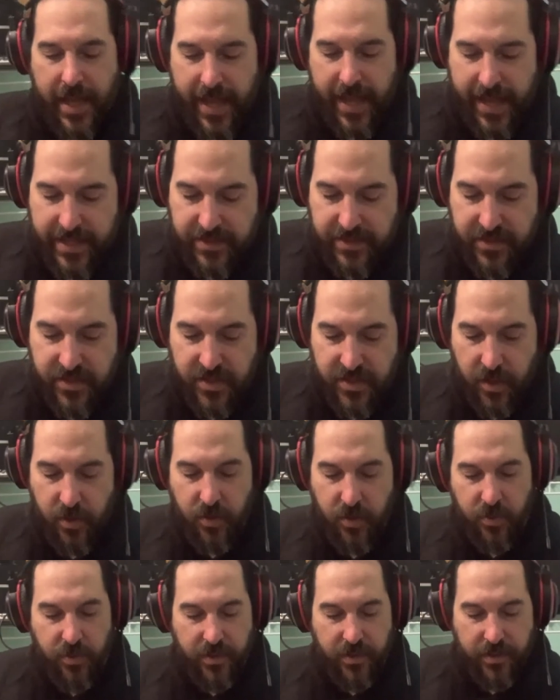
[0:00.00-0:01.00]
And
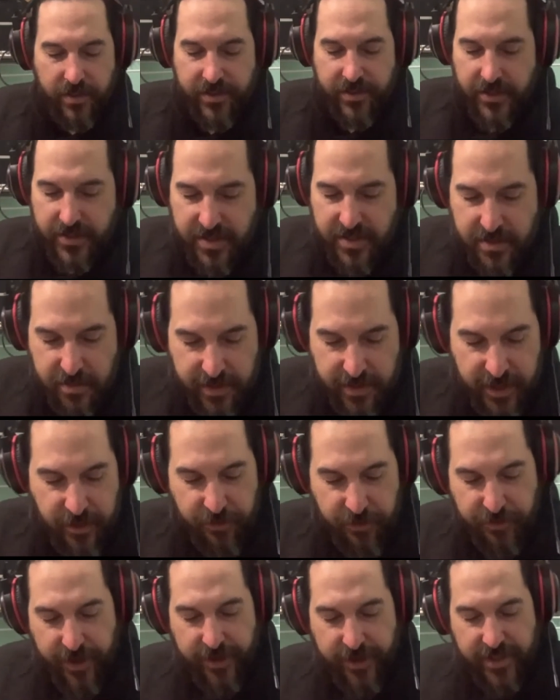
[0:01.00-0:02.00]
so there's,
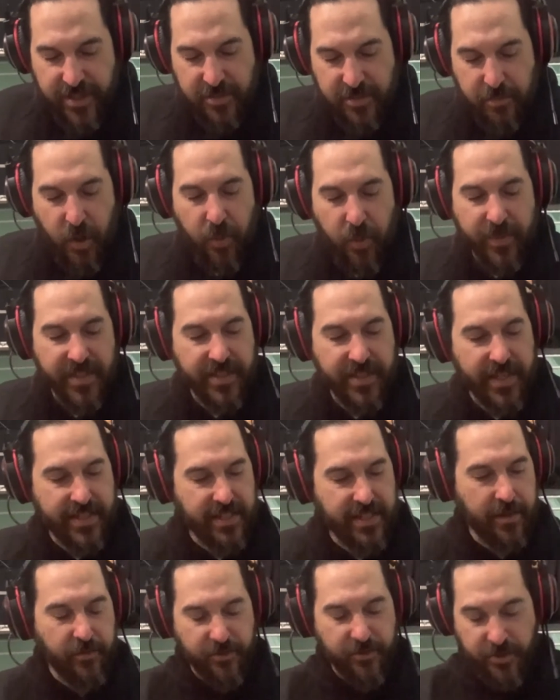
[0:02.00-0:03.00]
various moments
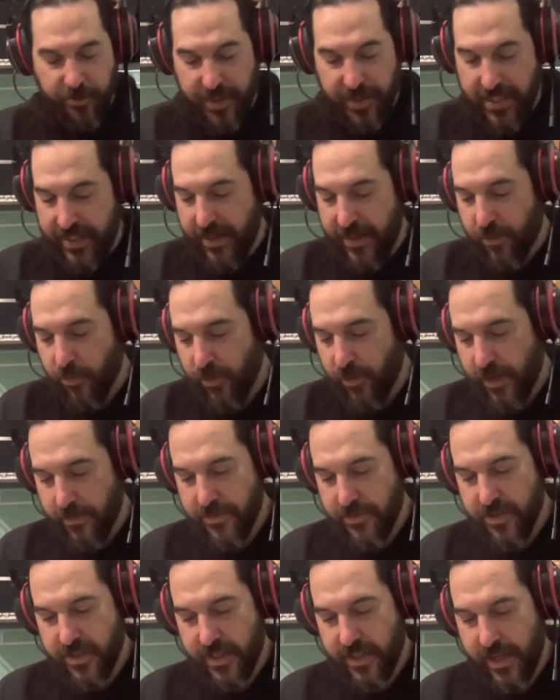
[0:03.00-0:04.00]
as I was reading it where I'm
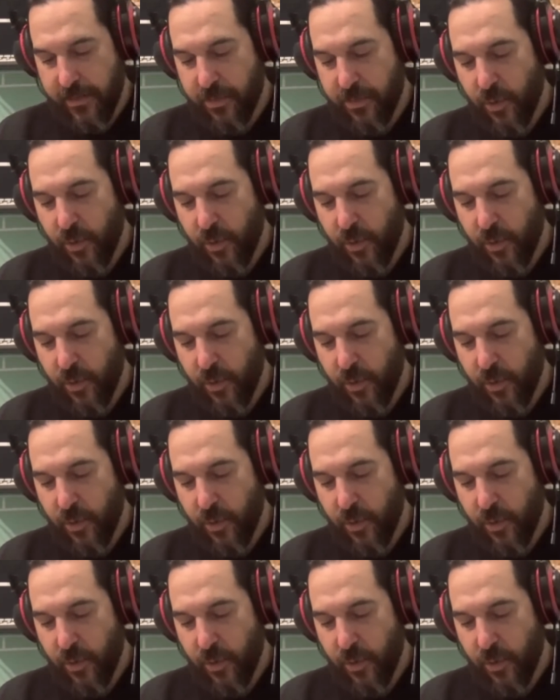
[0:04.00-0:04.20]
just like,